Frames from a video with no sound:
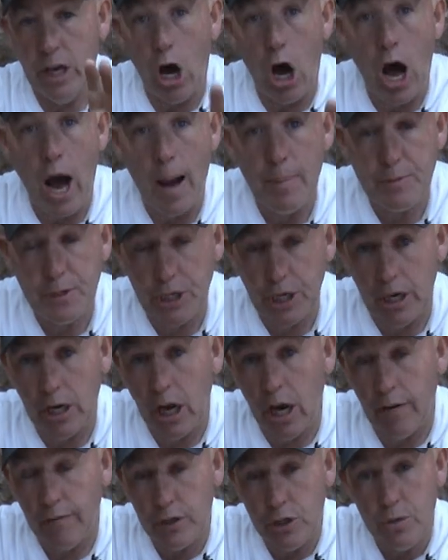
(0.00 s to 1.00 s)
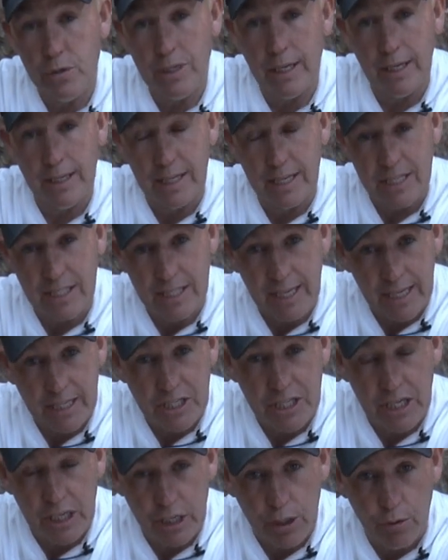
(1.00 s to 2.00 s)
option of using the
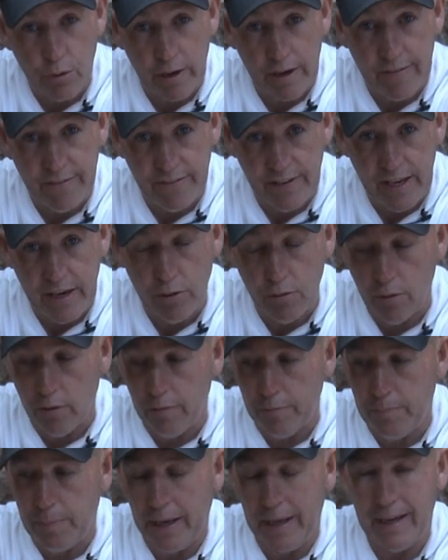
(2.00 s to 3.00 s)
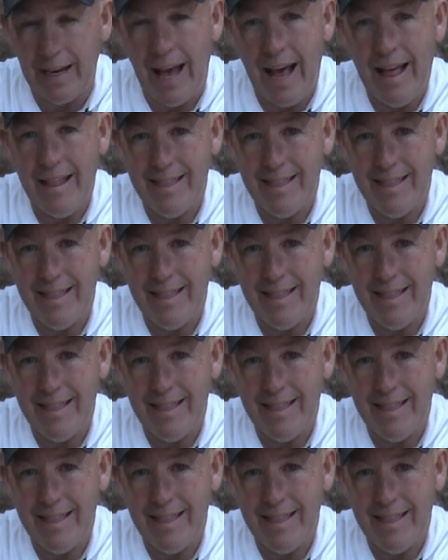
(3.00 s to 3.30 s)
60 degree V groove bit,